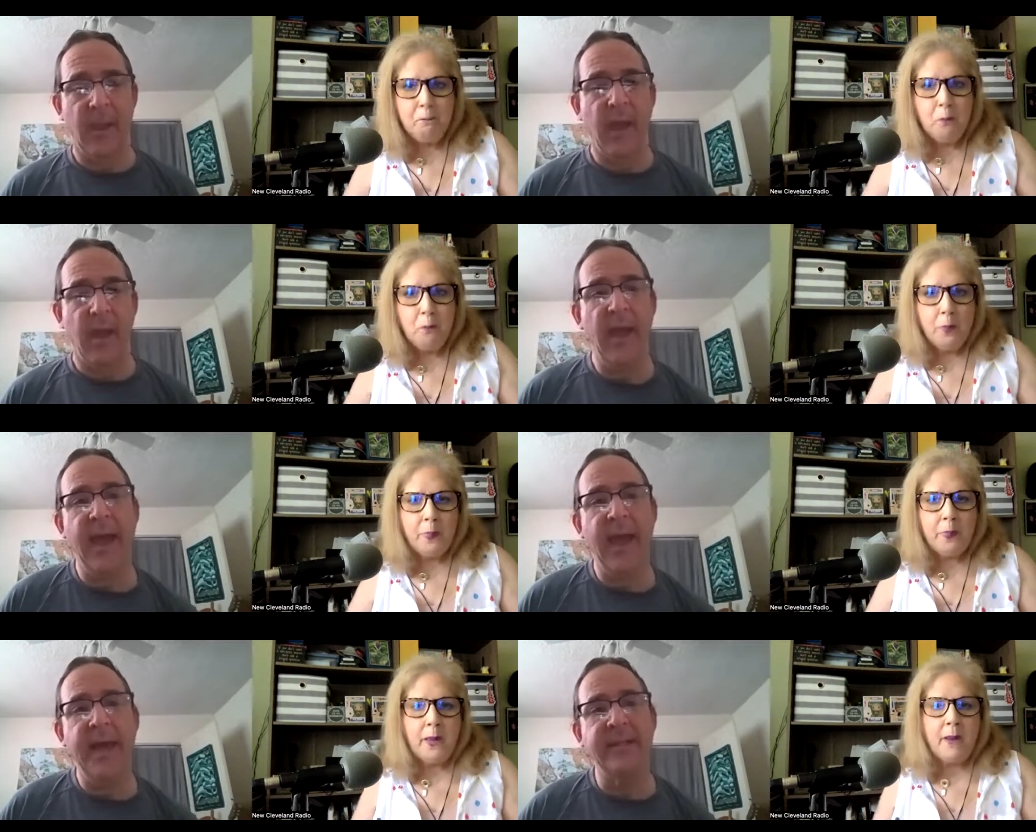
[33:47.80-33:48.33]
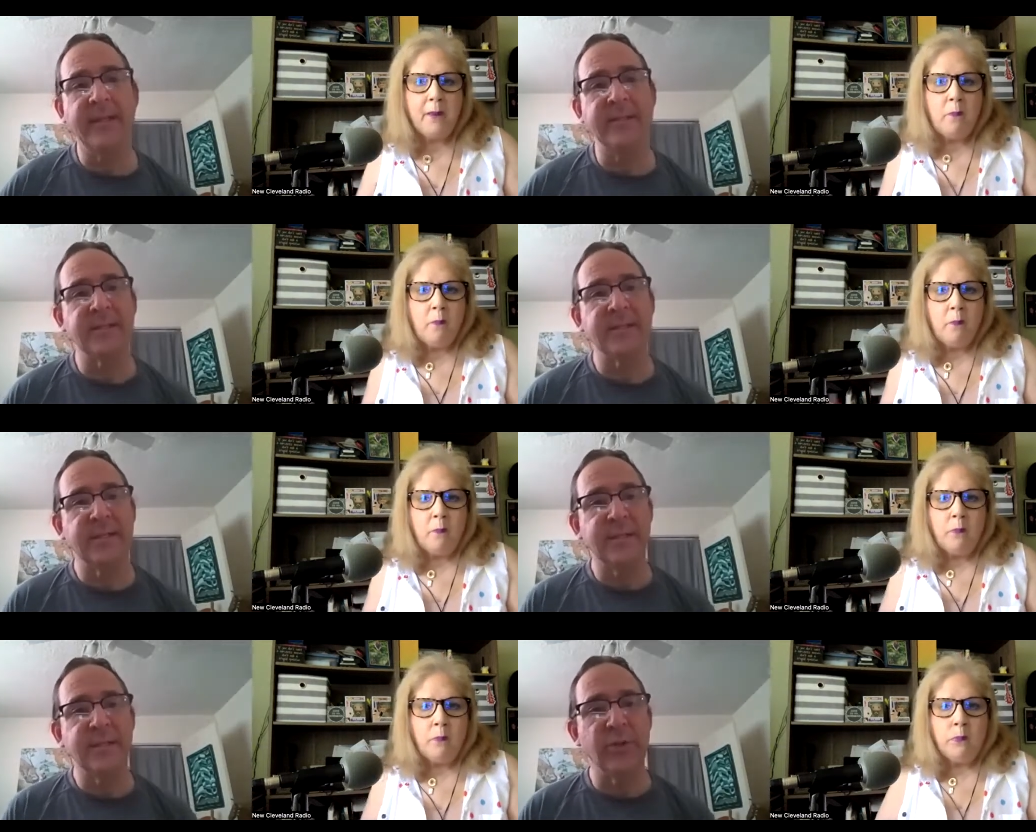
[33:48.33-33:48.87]
Speaker 1: and
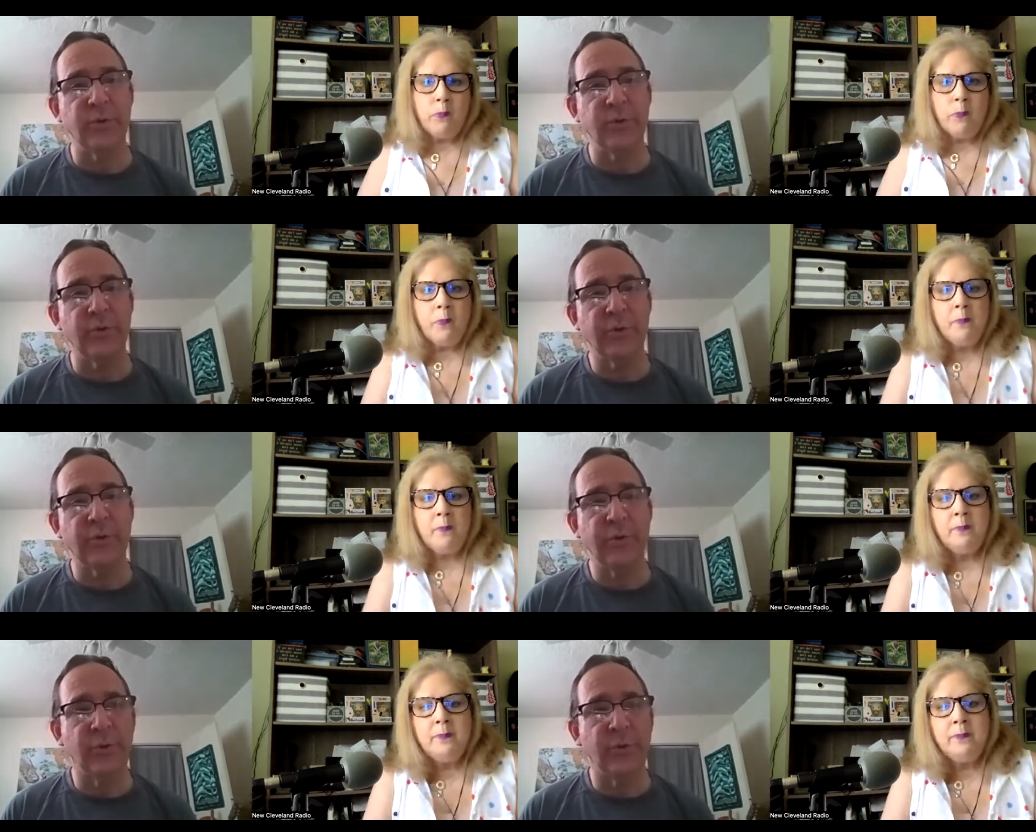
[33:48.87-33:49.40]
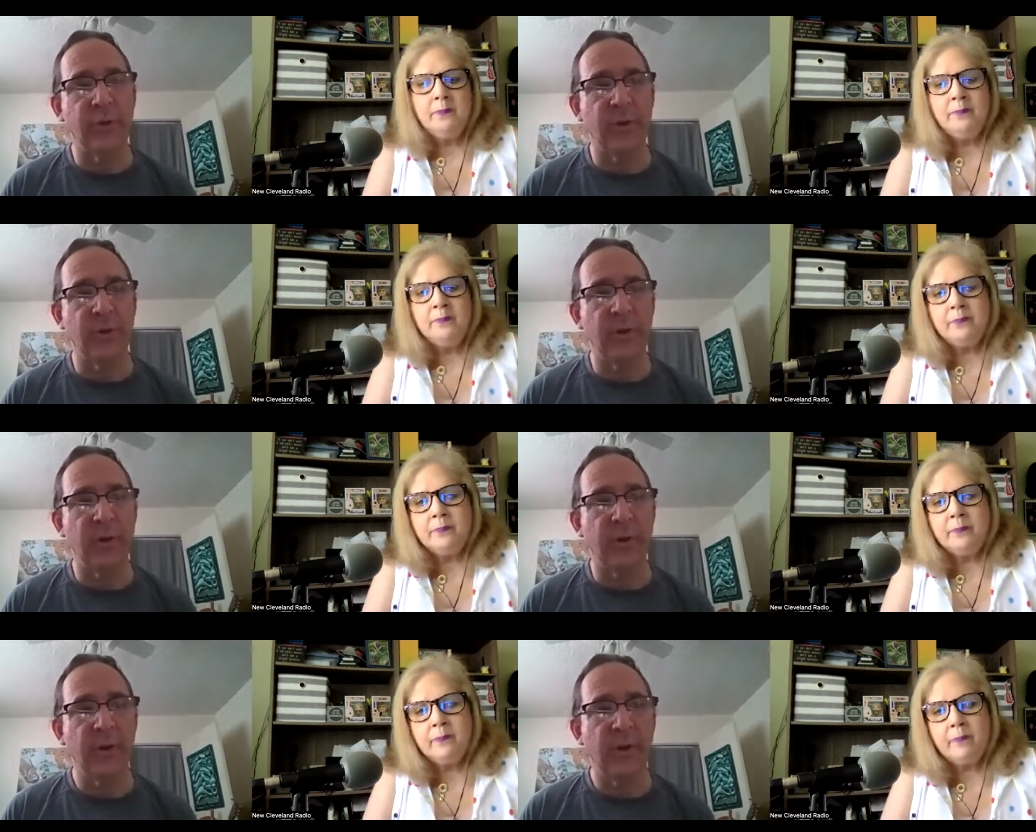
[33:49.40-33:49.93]
you're,
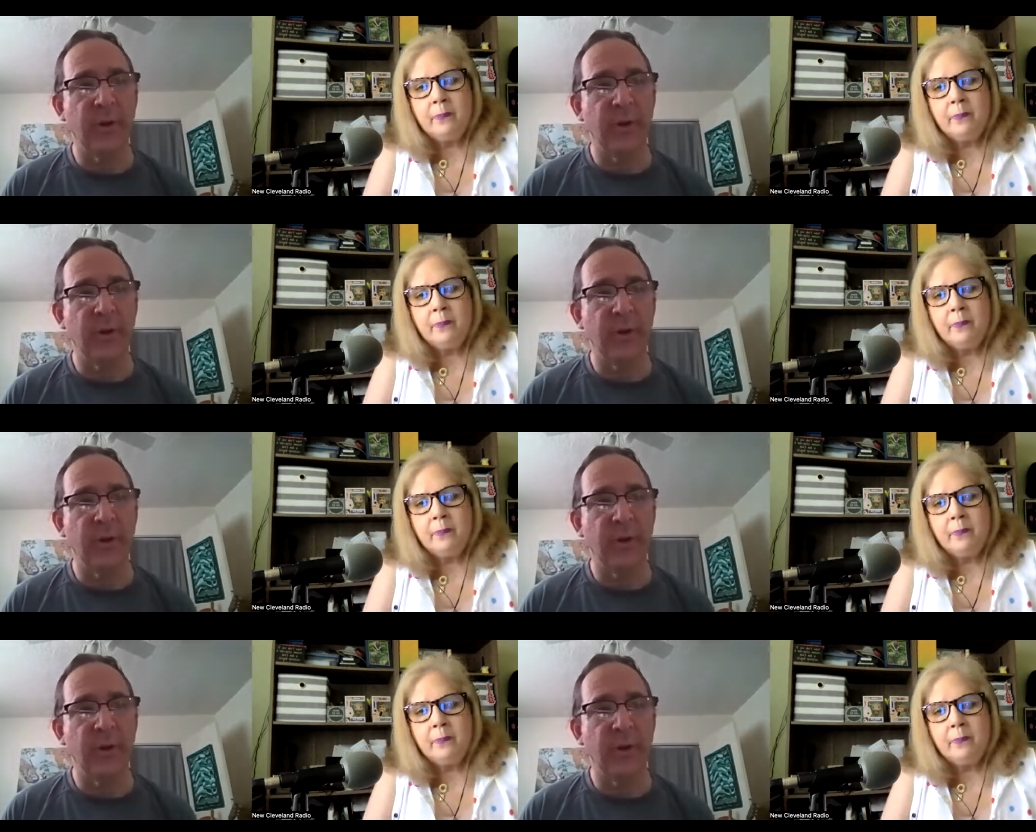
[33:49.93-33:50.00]
you're,